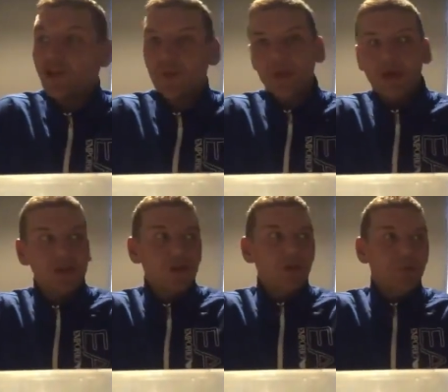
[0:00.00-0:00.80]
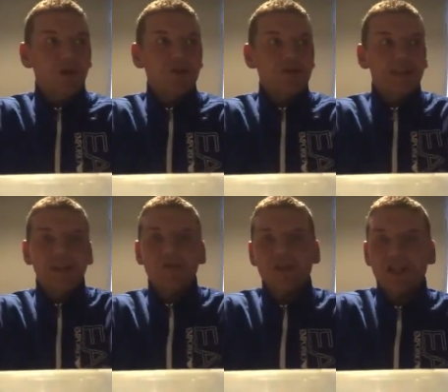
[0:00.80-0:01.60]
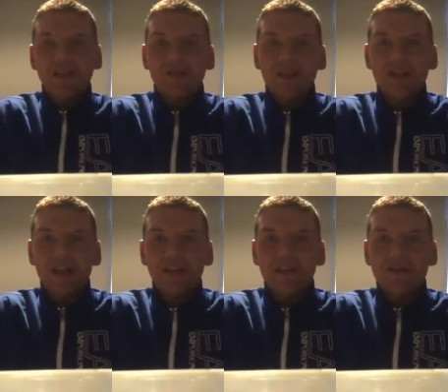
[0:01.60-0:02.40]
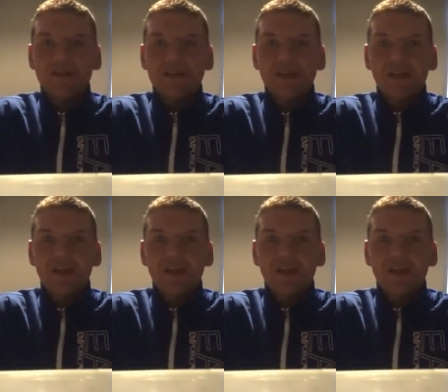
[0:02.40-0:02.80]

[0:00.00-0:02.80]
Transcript: just because the computer said that he received these earnings,